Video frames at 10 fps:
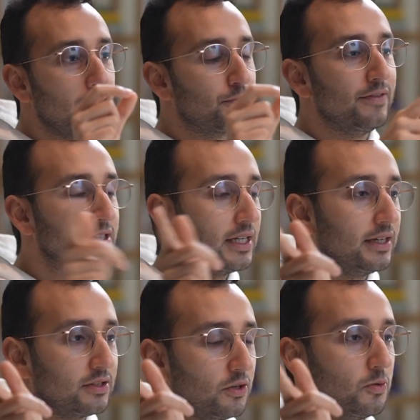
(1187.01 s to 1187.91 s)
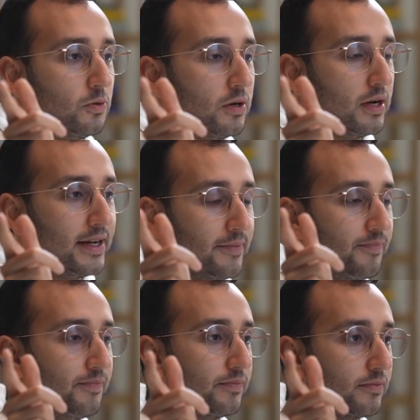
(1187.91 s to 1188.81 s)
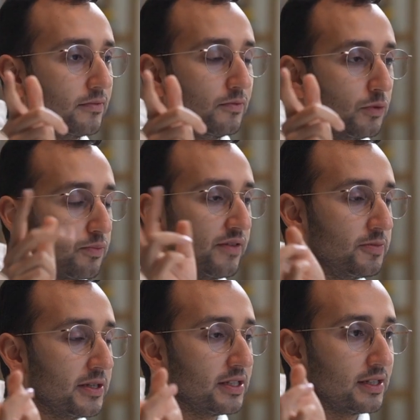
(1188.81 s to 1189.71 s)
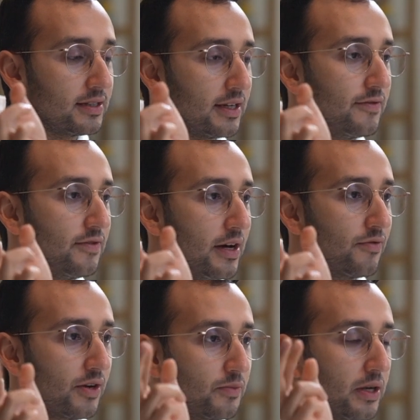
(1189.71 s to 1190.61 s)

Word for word: previously, so with previous businesses that I've run,